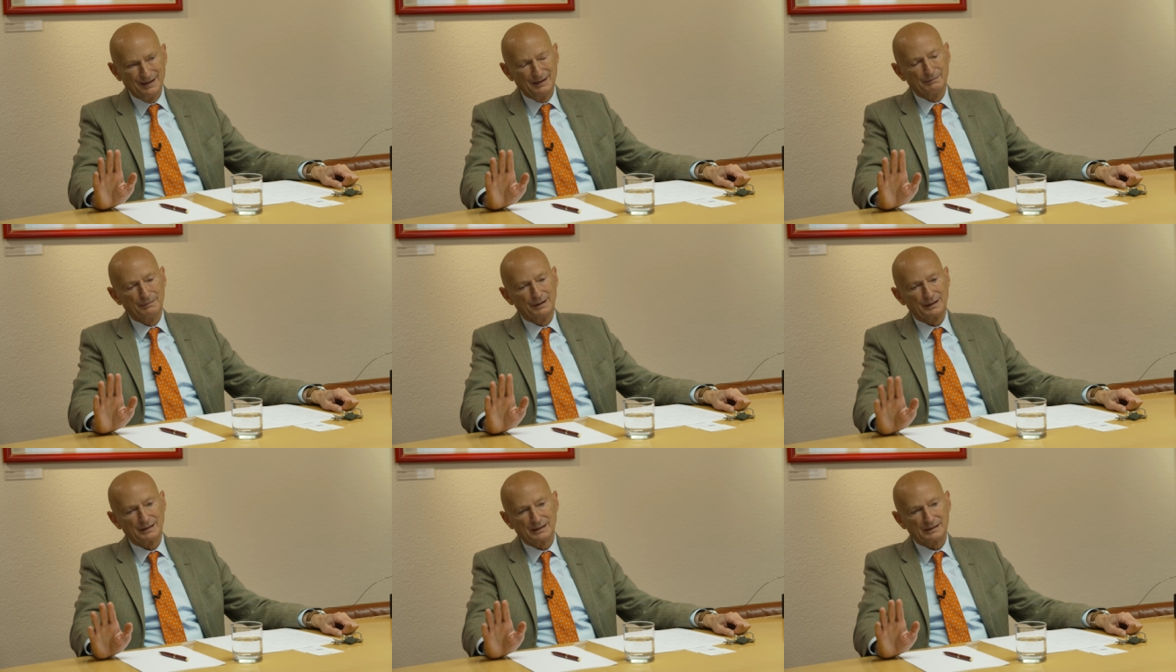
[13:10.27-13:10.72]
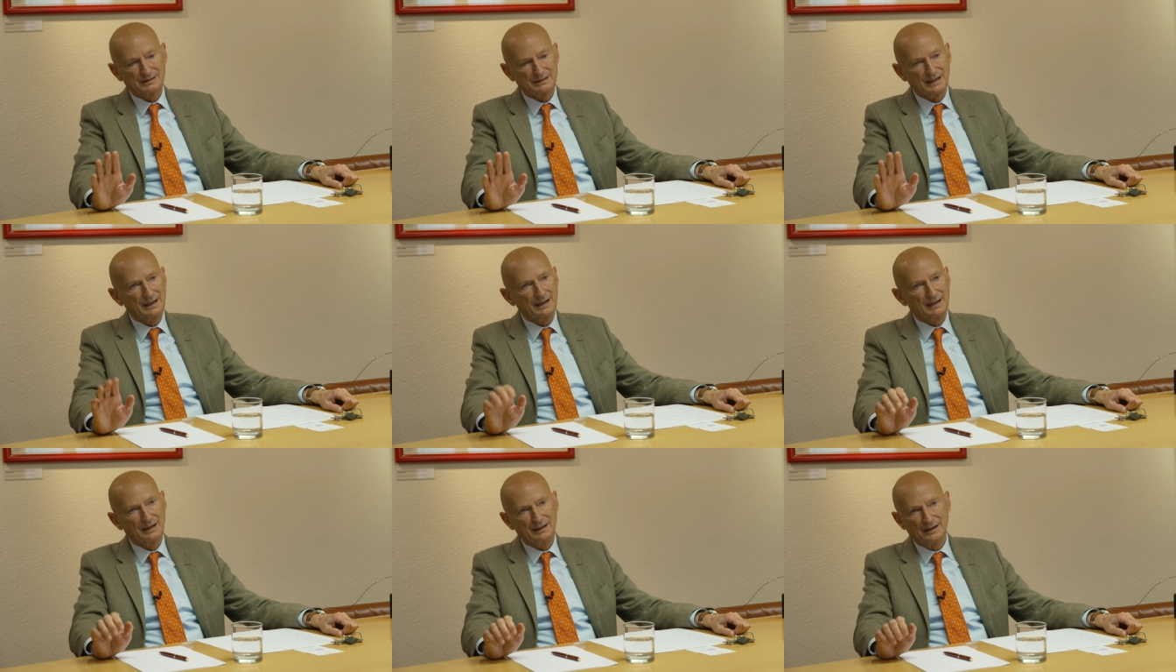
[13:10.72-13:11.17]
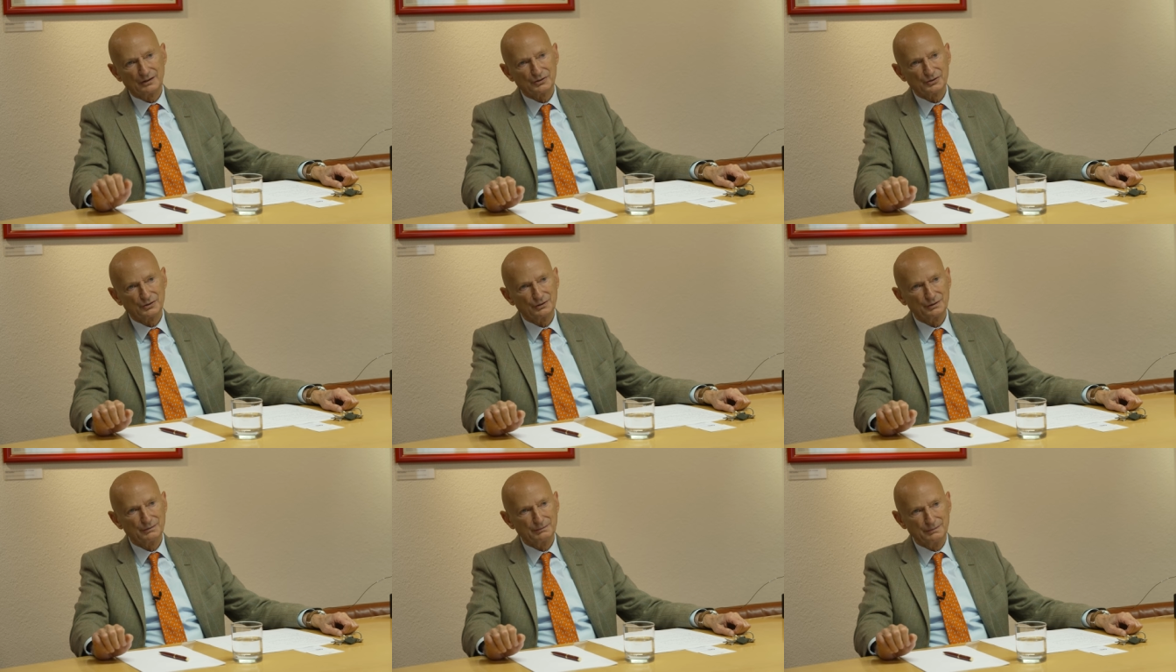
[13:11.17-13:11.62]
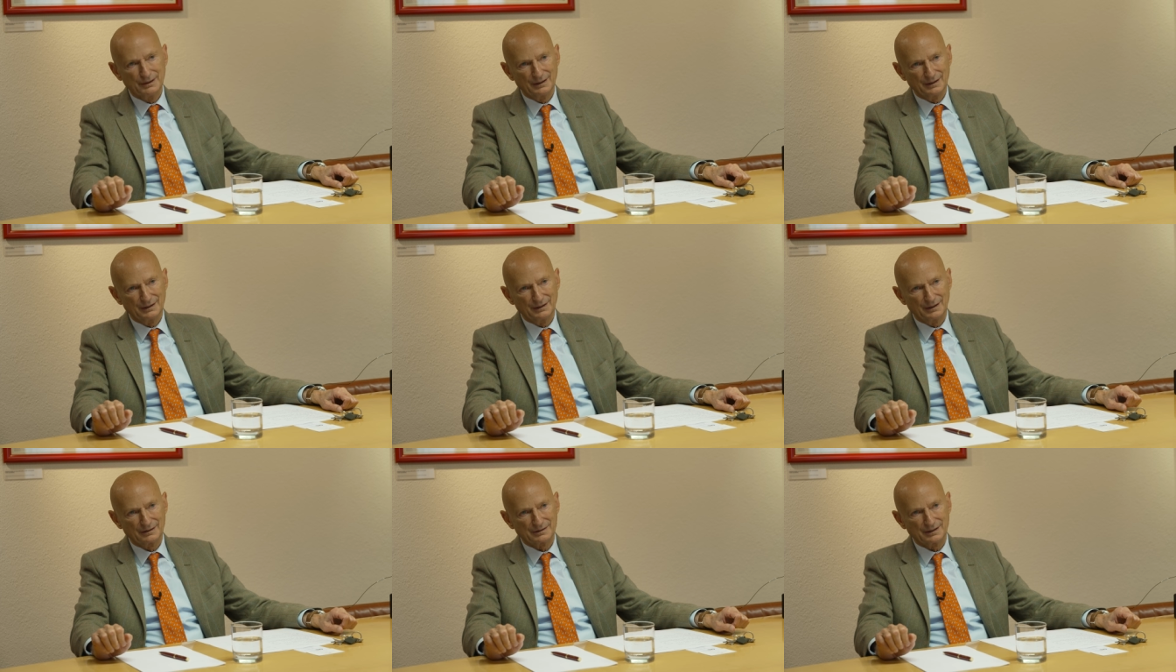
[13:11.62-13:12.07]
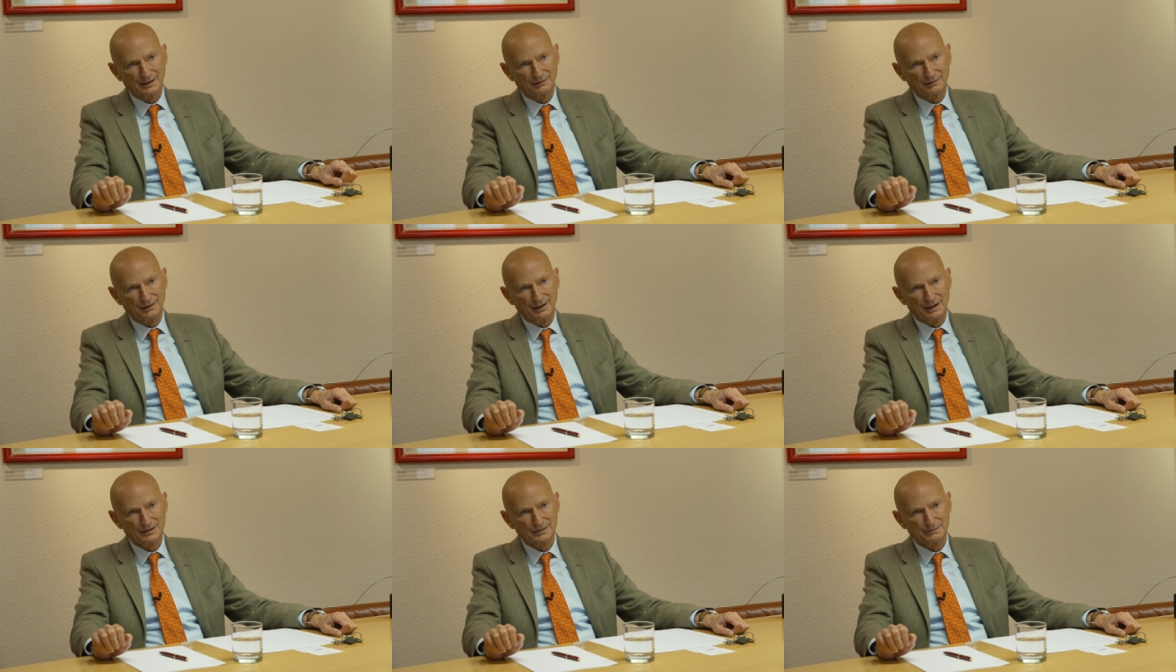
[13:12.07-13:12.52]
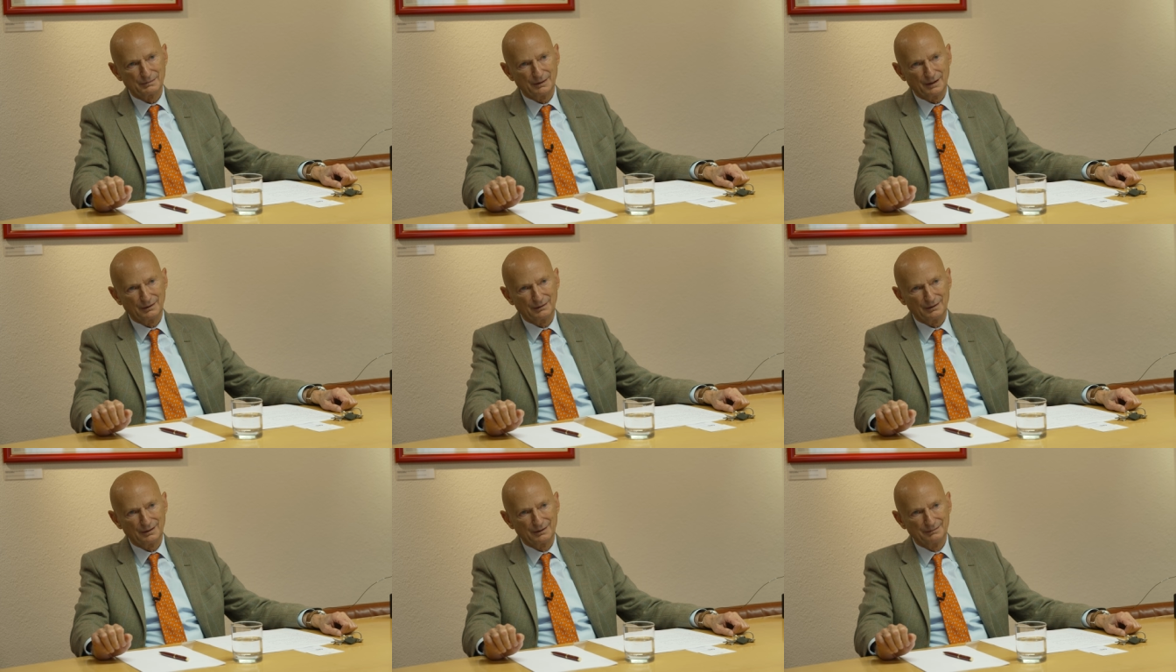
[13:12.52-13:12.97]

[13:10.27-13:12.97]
but uh, there shouldn't be a, a centralized power.